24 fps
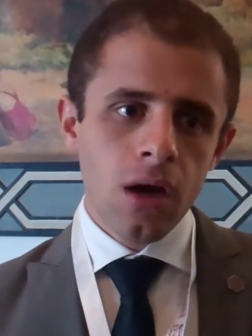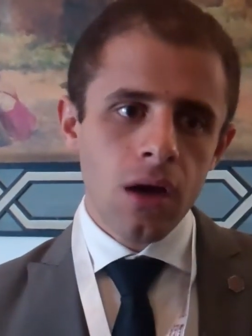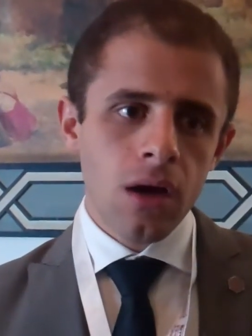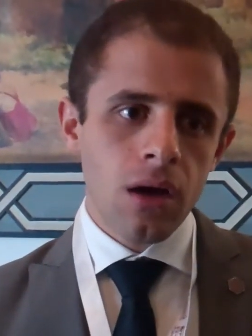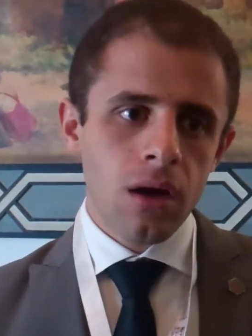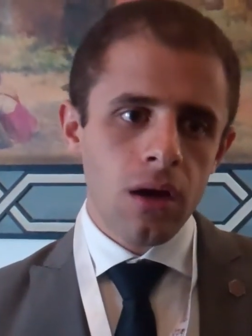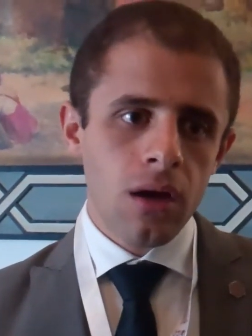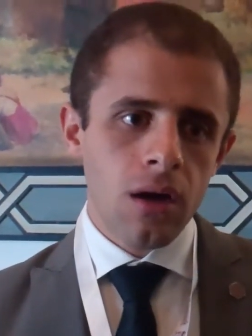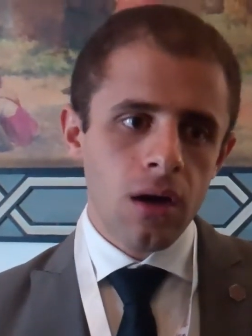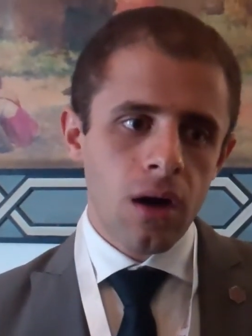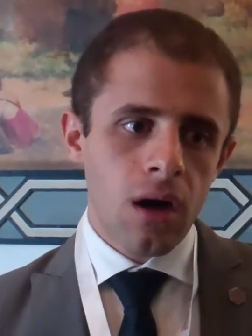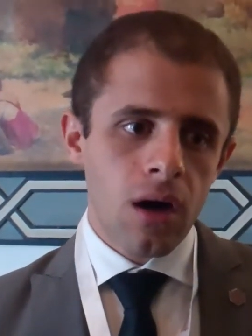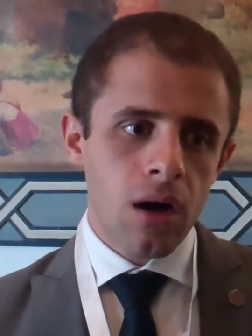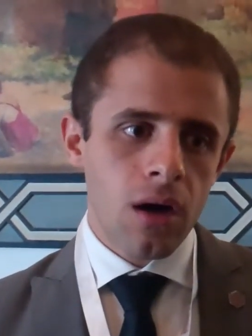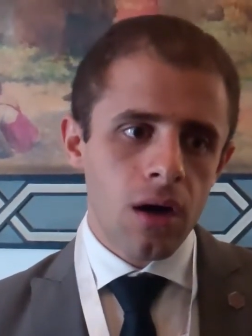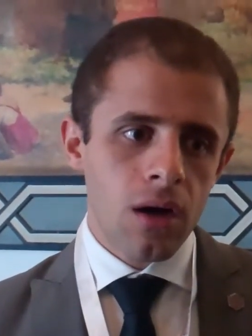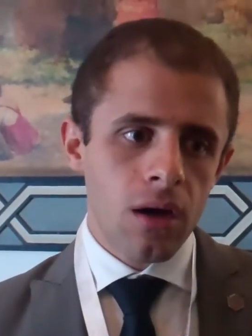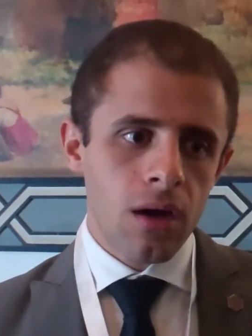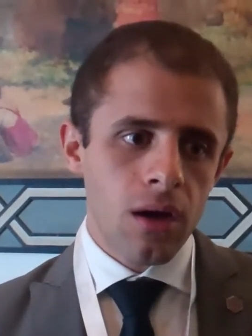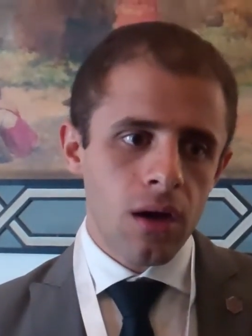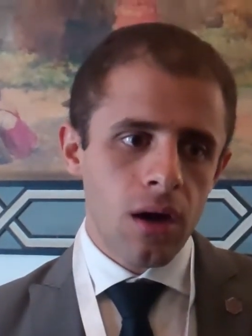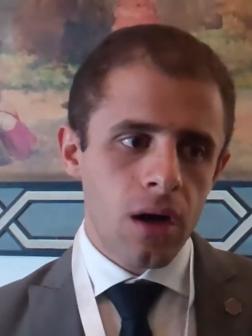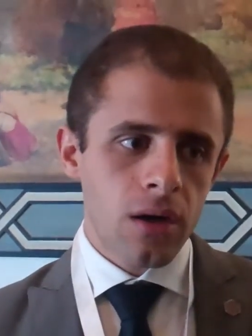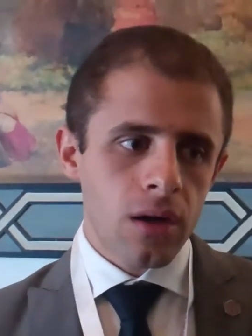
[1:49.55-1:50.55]

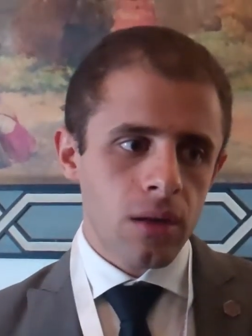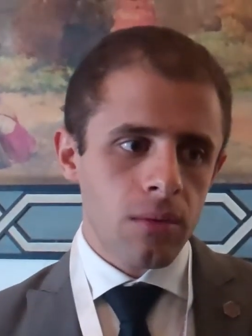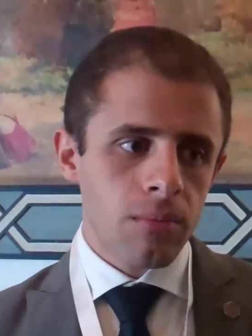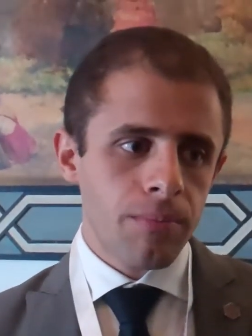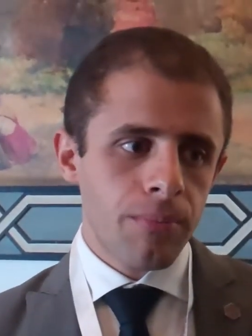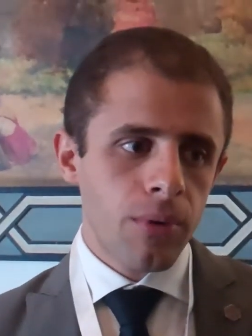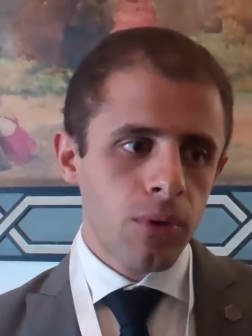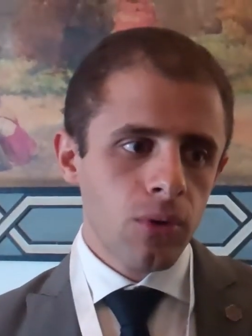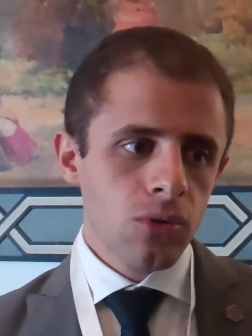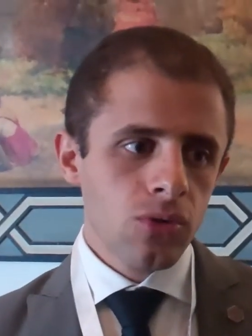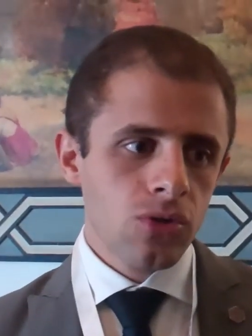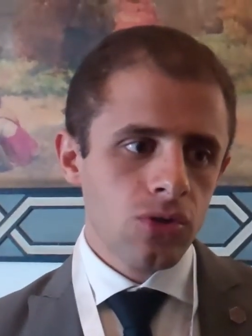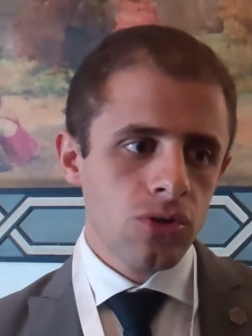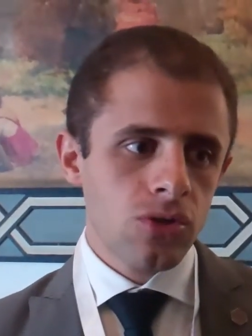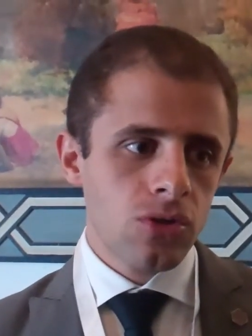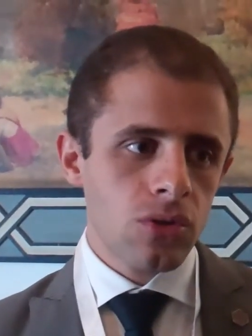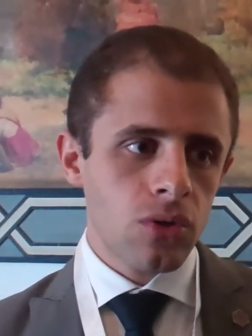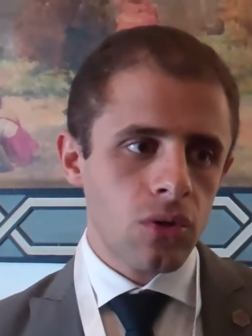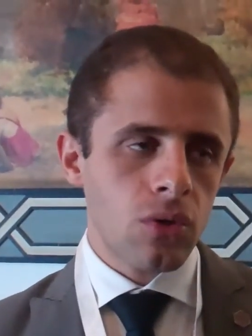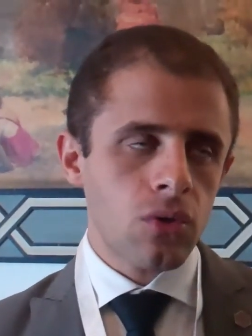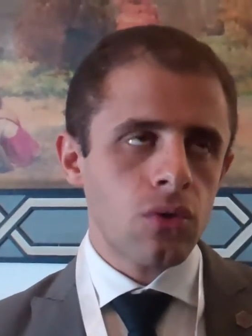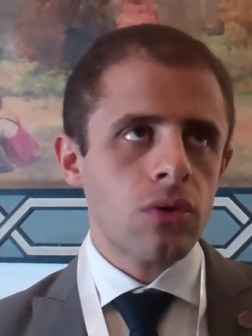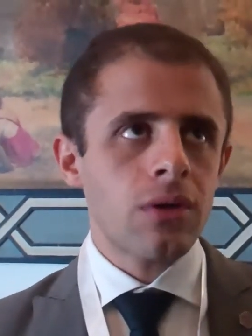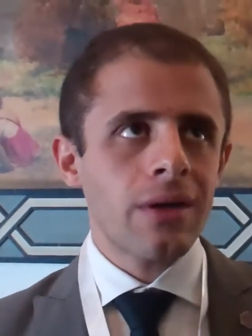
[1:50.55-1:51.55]
are
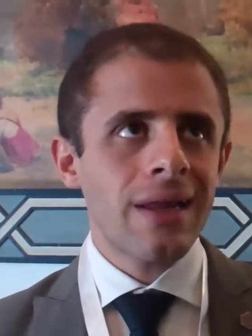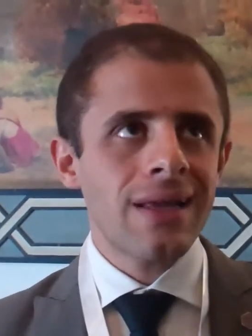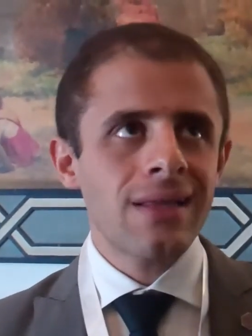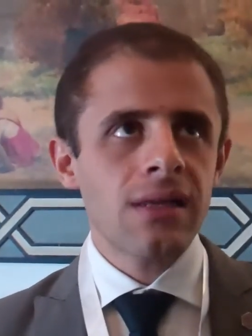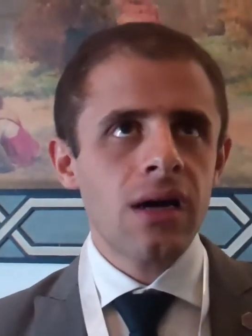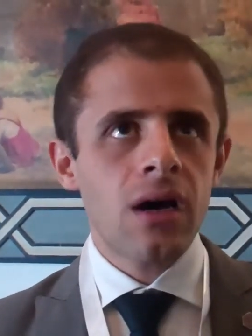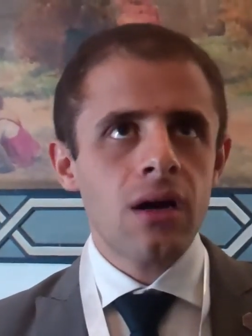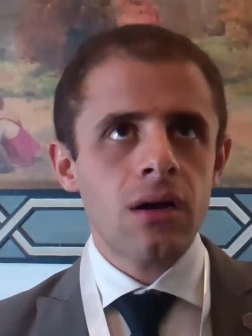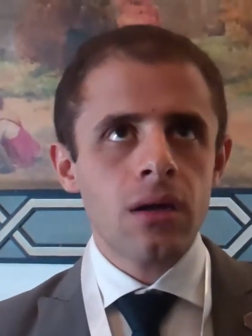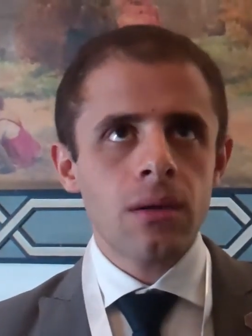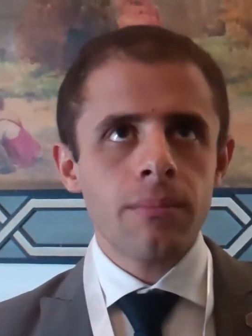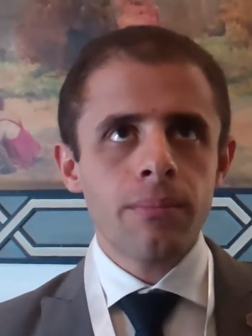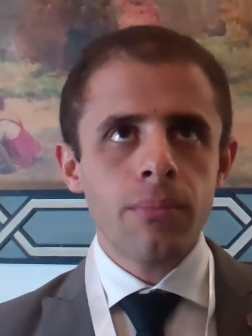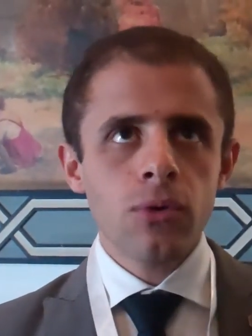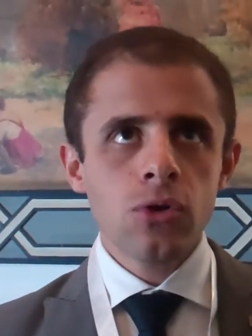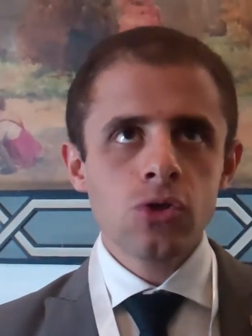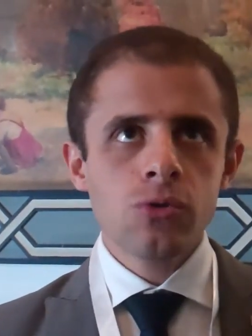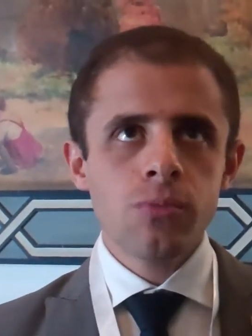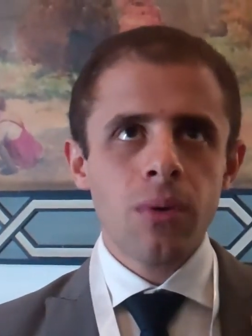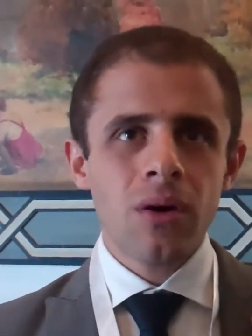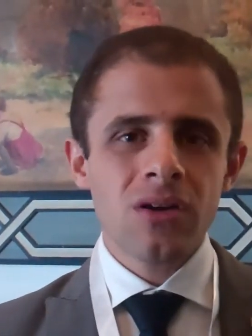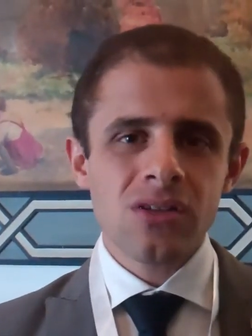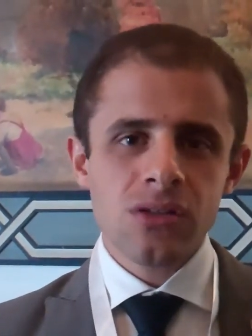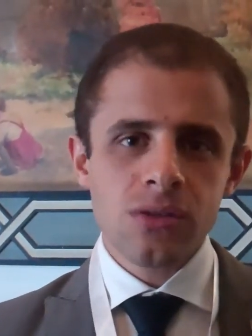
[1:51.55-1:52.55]

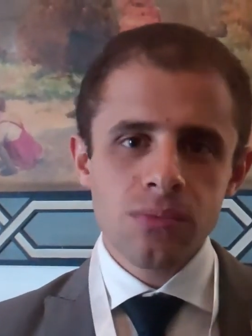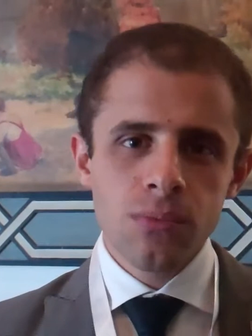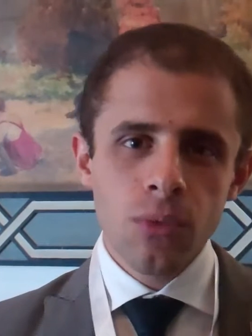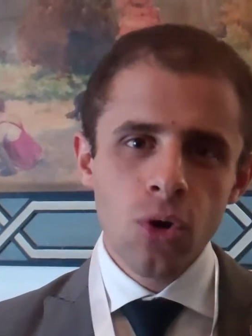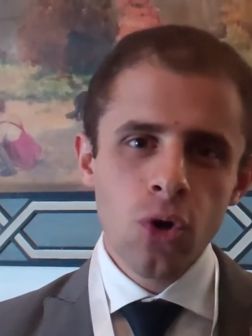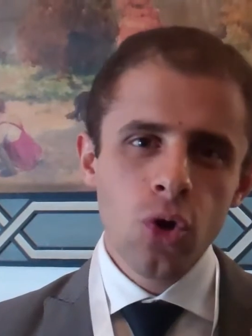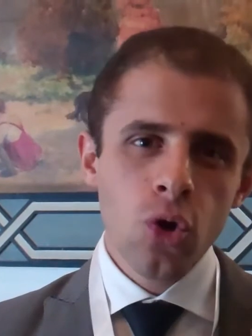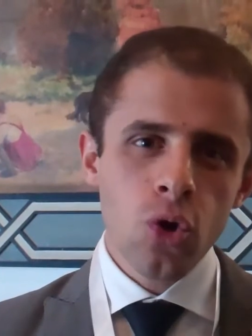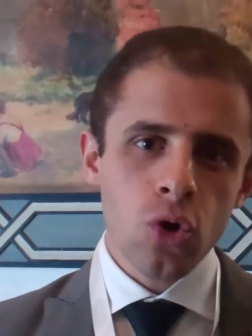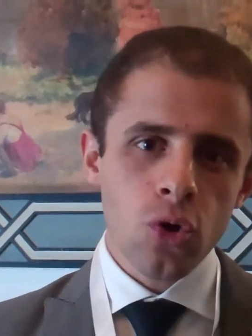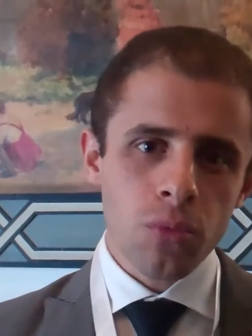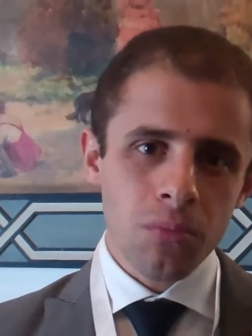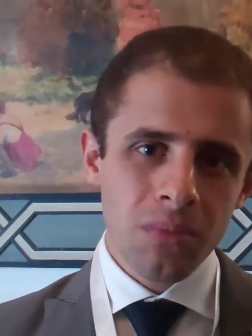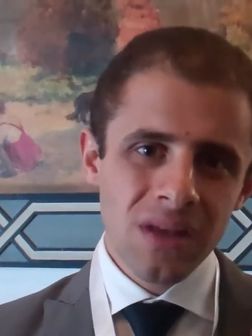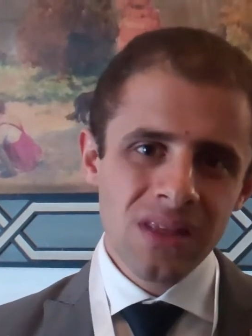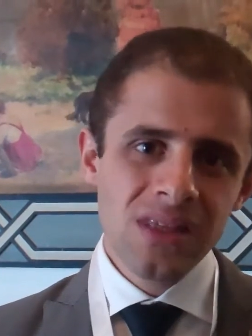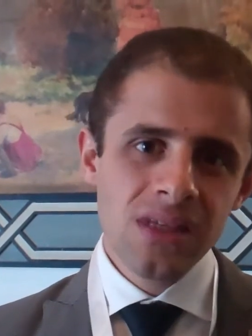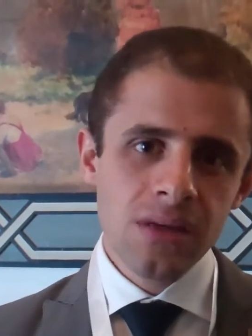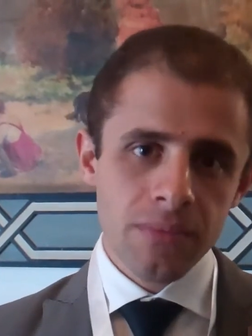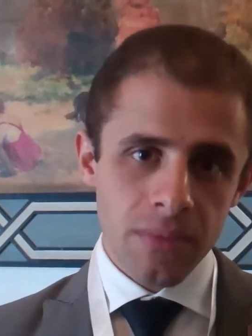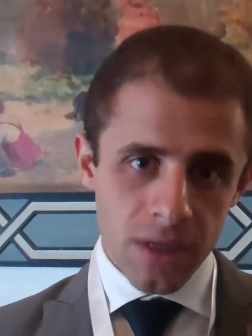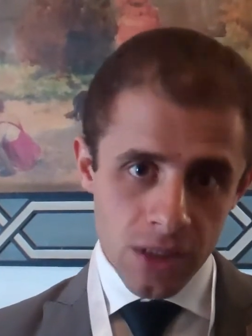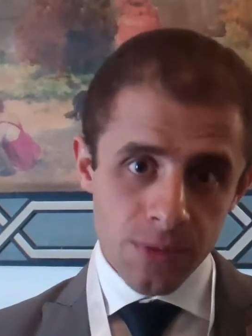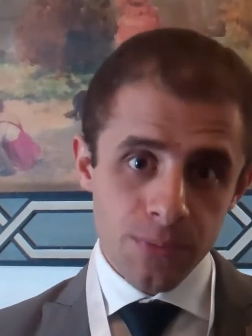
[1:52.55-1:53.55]
imposed by small or
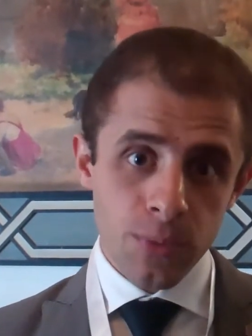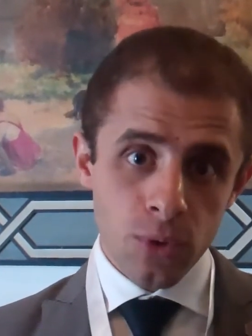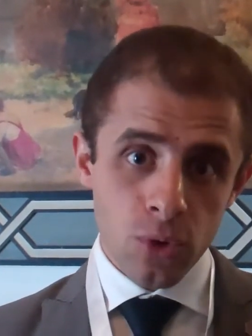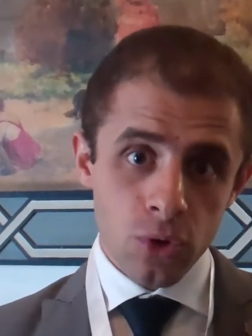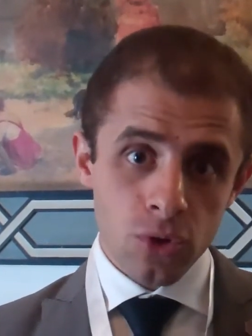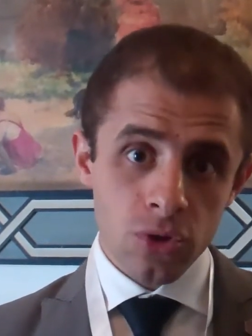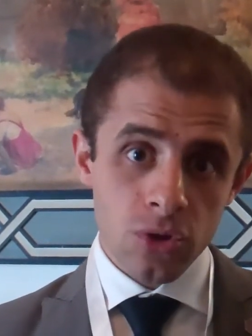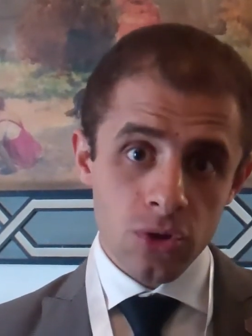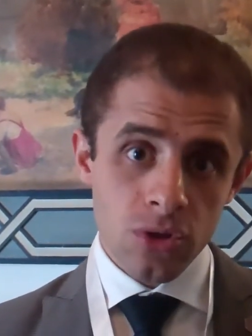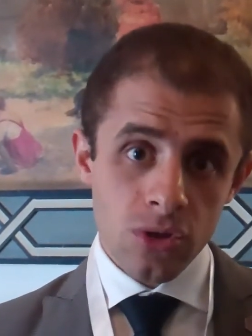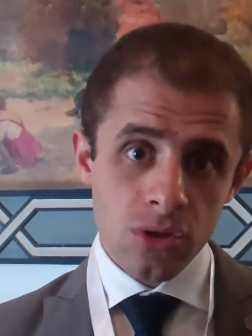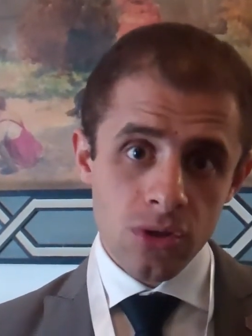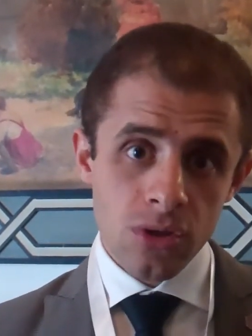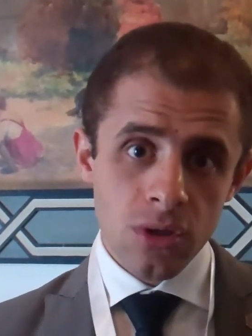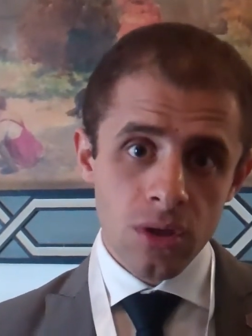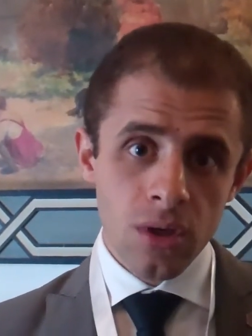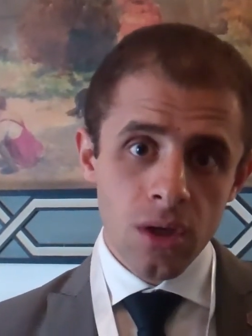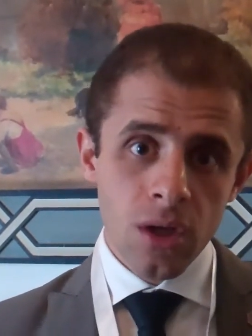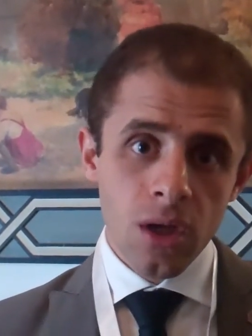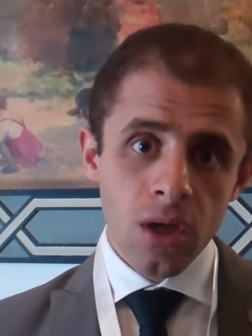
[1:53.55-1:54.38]
medium exporters,